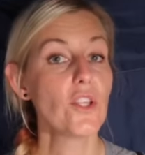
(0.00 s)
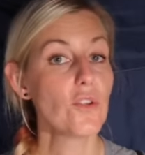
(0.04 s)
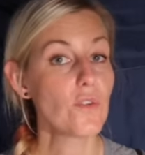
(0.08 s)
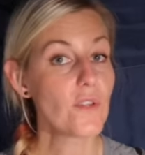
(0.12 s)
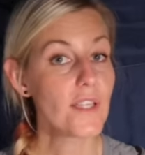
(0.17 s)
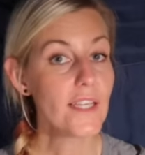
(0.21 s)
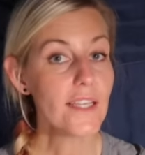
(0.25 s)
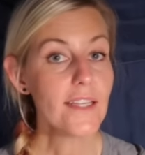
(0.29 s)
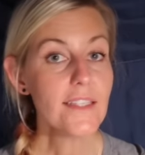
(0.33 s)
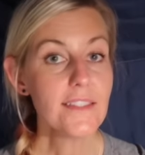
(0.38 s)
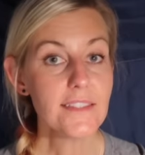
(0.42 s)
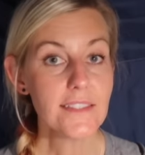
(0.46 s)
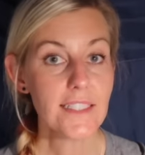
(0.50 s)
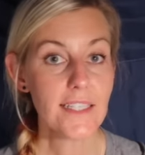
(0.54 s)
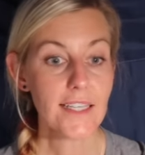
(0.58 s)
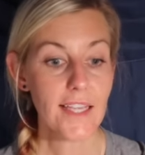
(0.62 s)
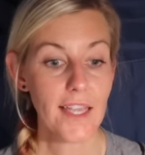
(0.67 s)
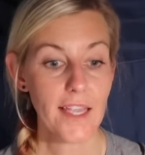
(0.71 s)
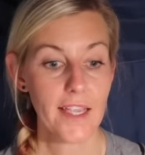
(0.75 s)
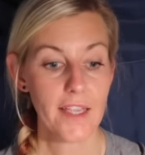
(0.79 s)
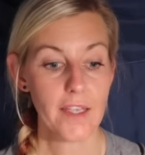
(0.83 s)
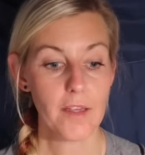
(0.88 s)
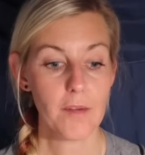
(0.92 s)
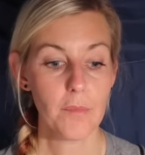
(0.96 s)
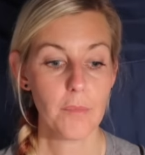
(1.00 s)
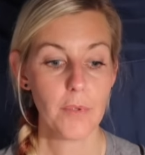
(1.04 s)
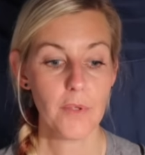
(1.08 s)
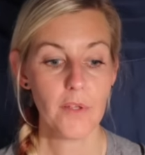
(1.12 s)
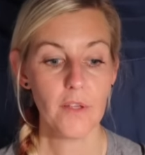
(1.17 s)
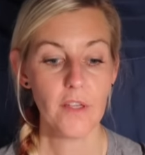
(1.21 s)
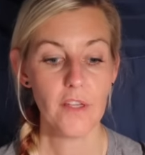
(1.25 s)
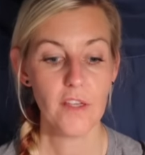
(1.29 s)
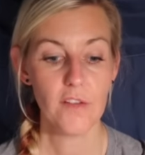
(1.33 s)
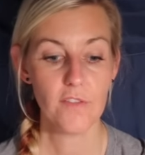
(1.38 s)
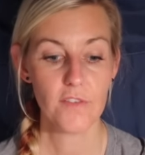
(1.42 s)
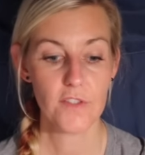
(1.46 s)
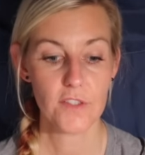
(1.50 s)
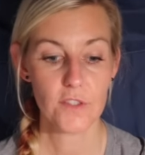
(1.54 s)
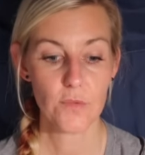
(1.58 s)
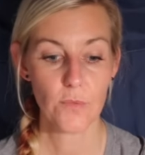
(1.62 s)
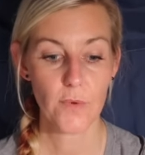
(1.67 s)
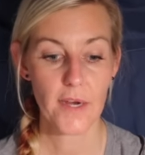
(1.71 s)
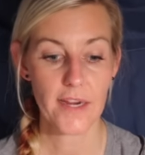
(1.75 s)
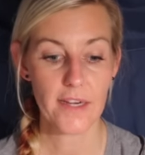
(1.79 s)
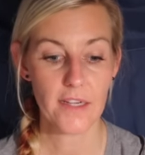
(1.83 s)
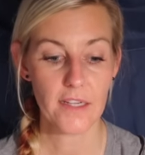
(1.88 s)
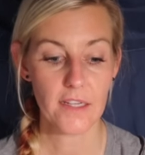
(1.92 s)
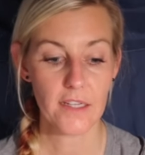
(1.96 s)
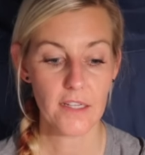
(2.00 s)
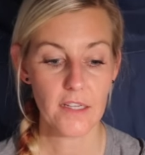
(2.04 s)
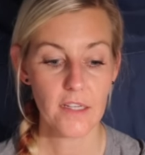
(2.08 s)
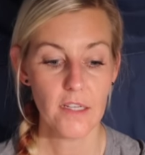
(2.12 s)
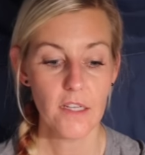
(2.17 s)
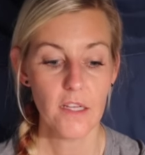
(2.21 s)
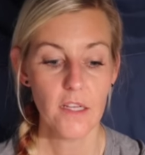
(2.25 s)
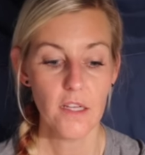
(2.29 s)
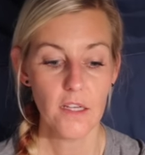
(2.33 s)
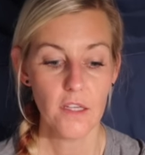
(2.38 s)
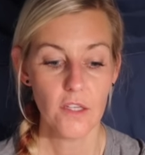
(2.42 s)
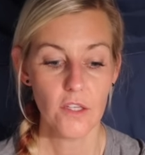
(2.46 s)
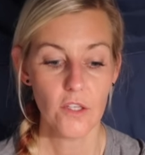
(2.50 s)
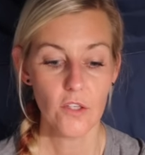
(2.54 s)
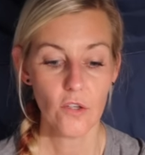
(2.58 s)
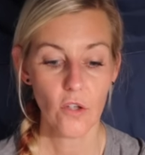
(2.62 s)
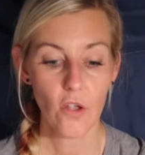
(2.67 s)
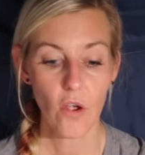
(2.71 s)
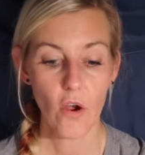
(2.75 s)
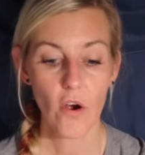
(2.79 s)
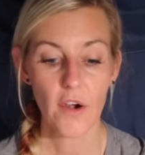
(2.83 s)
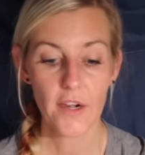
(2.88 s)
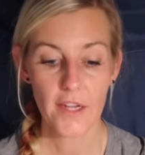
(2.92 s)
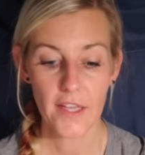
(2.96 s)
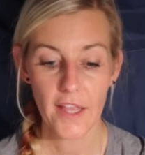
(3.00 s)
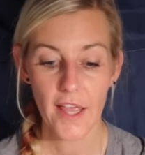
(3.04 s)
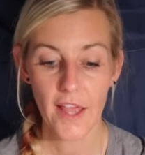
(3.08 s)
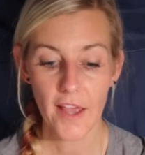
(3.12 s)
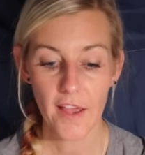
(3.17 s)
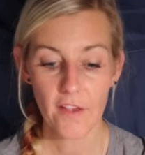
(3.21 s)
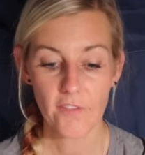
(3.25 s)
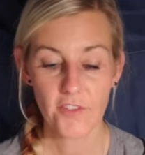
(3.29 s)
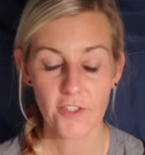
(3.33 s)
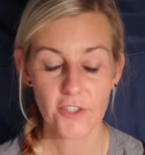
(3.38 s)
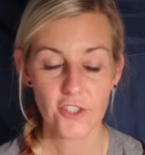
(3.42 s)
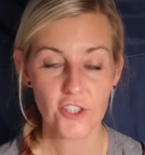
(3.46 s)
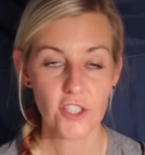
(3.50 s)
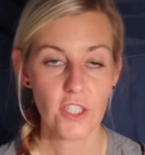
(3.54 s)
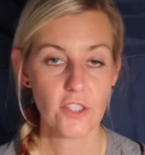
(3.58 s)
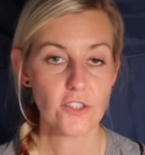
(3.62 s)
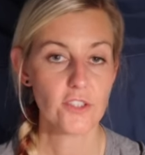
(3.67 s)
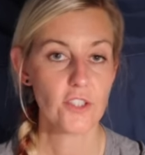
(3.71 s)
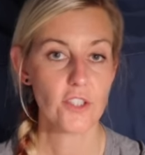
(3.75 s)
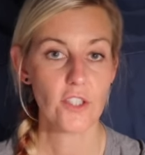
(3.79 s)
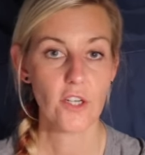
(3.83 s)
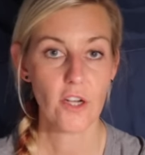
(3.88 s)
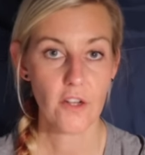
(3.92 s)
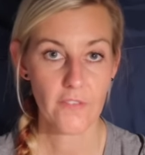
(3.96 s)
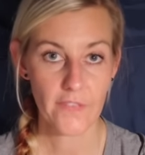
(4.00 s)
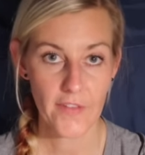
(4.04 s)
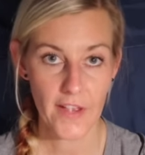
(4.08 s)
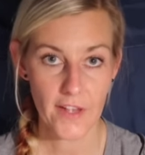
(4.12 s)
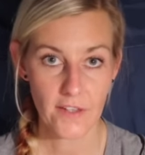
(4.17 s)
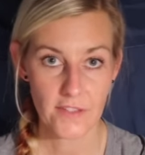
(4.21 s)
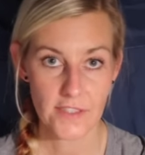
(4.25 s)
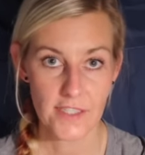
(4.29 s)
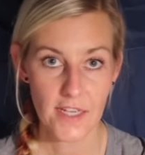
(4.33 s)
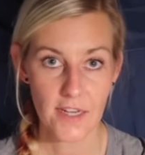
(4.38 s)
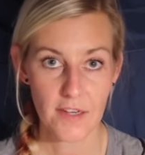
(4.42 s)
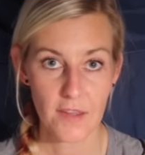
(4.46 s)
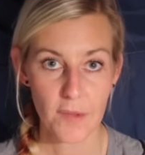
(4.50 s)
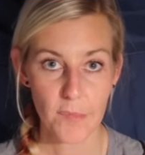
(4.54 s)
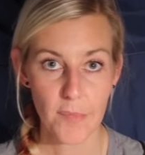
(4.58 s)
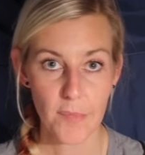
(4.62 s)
you get to camp, if it's raining, you'll already have your shelter on the outside of